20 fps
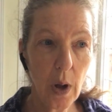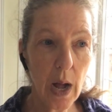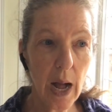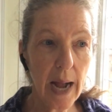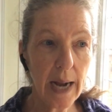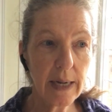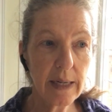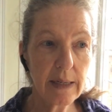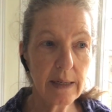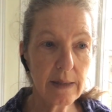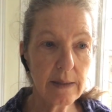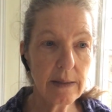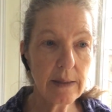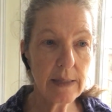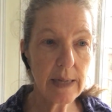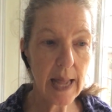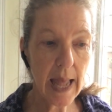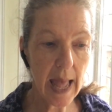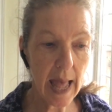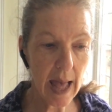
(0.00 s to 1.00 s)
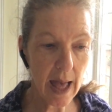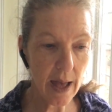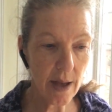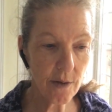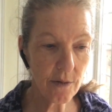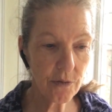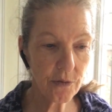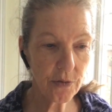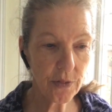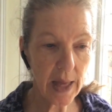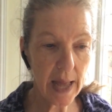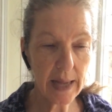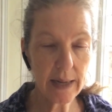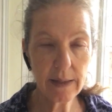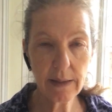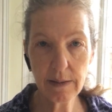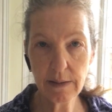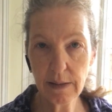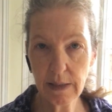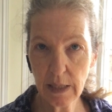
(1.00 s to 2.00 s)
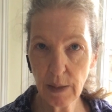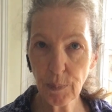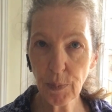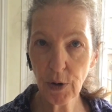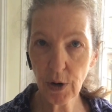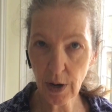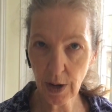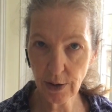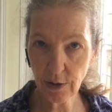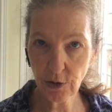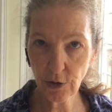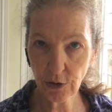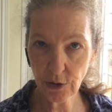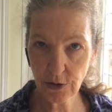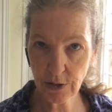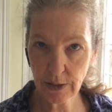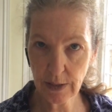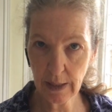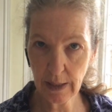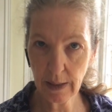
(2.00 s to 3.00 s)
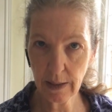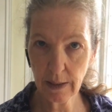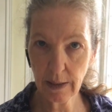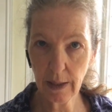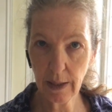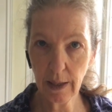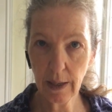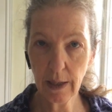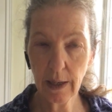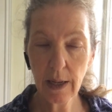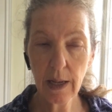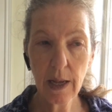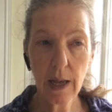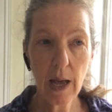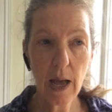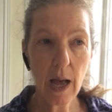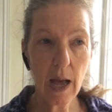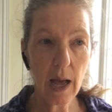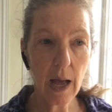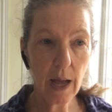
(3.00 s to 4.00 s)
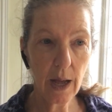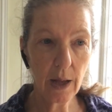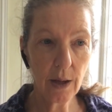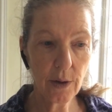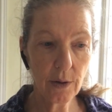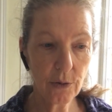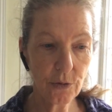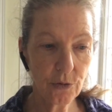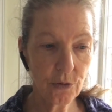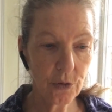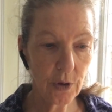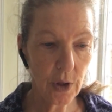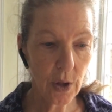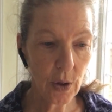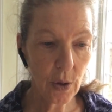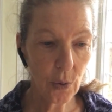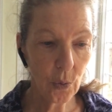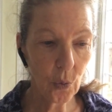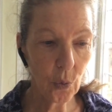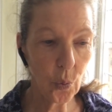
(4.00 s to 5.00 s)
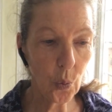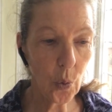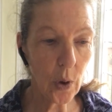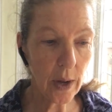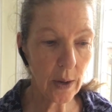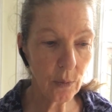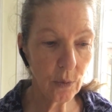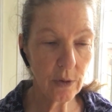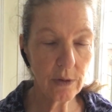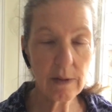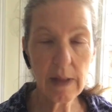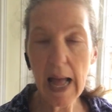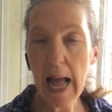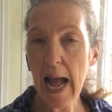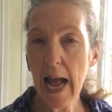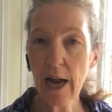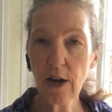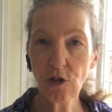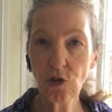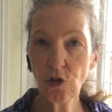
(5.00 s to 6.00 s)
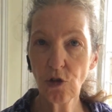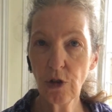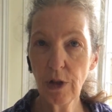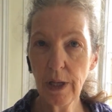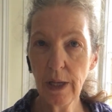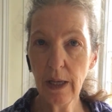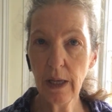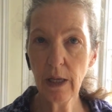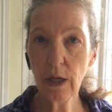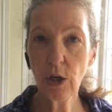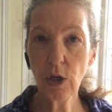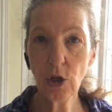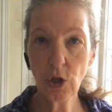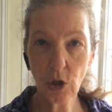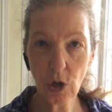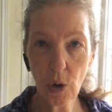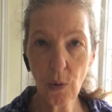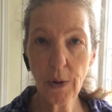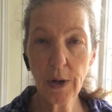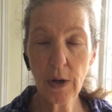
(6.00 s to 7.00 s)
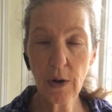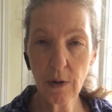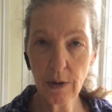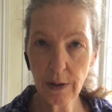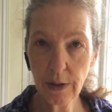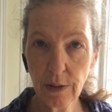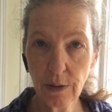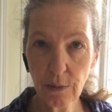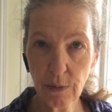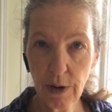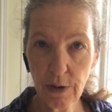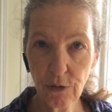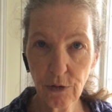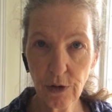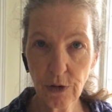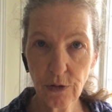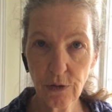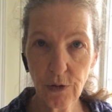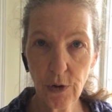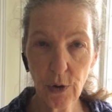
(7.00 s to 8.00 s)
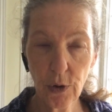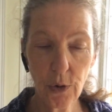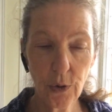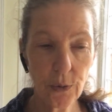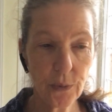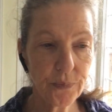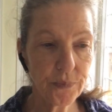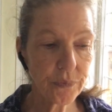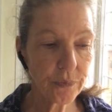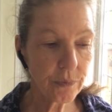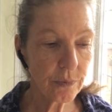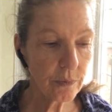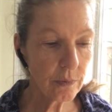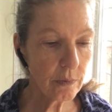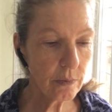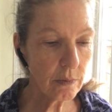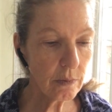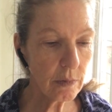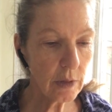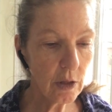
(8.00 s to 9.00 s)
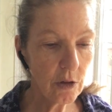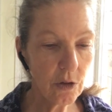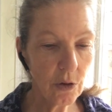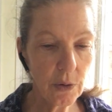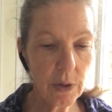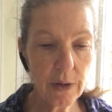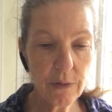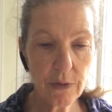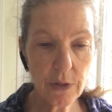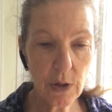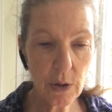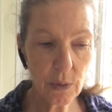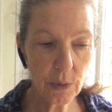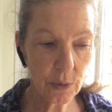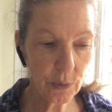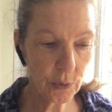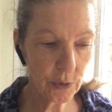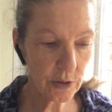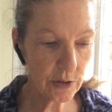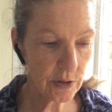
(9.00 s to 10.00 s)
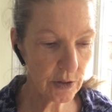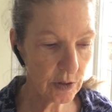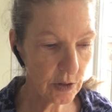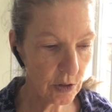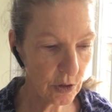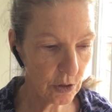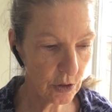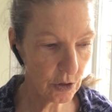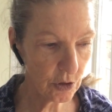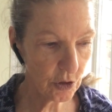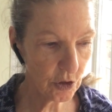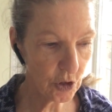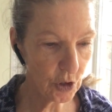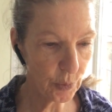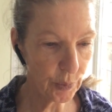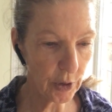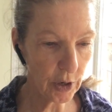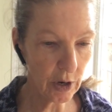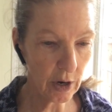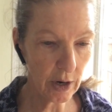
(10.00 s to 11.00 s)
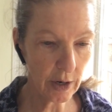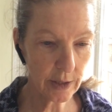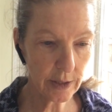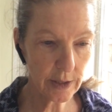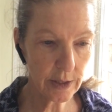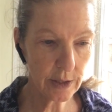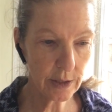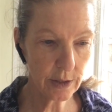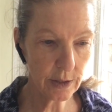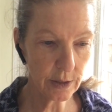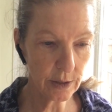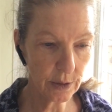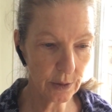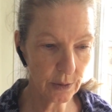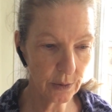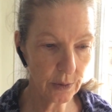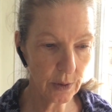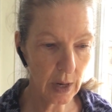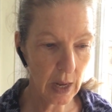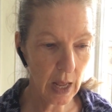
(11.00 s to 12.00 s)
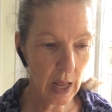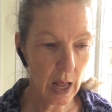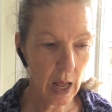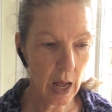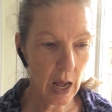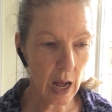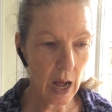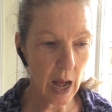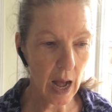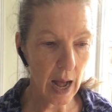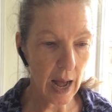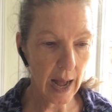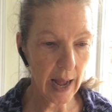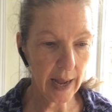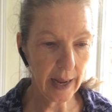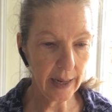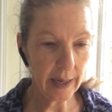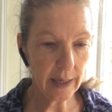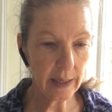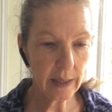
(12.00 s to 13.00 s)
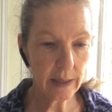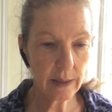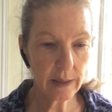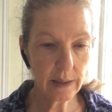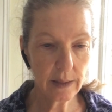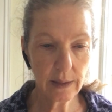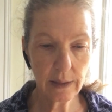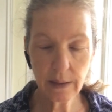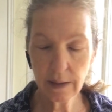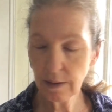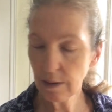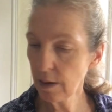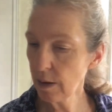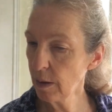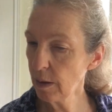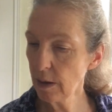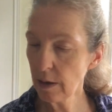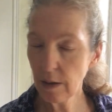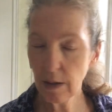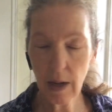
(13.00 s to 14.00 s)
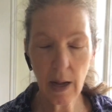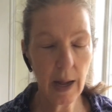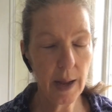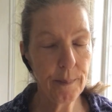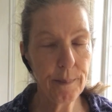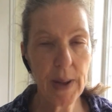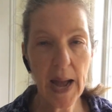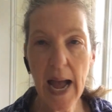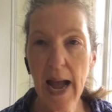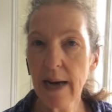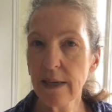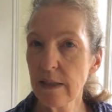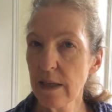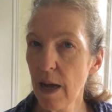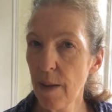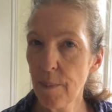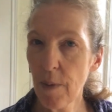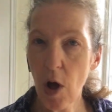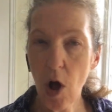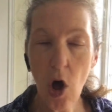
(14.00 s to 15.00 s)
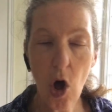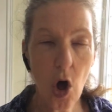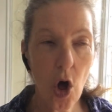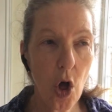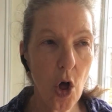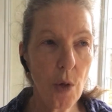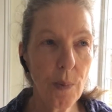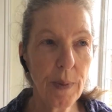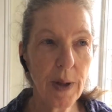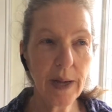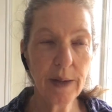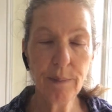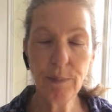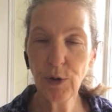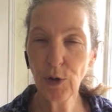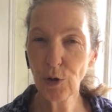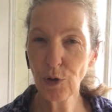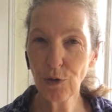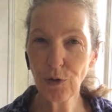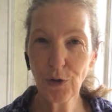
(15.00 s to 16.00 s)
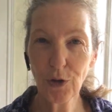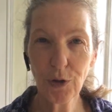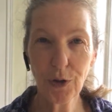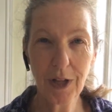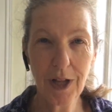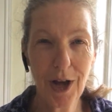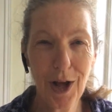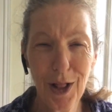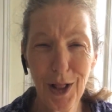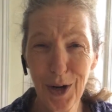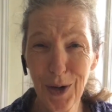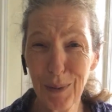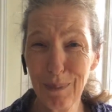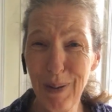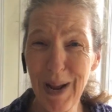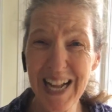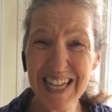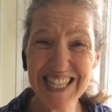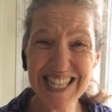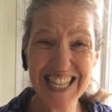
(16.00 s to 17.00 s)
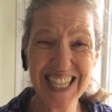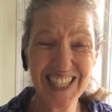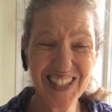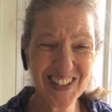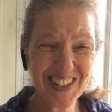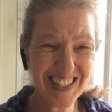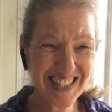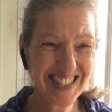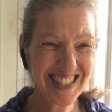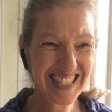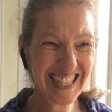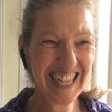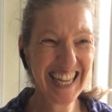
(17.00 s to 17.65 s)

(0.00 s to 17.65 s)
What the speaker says: I didn't have that deeper understanding of what was actually going on the reference photo. So even though it was super hard to do, I packed up all my beautiful colored pencils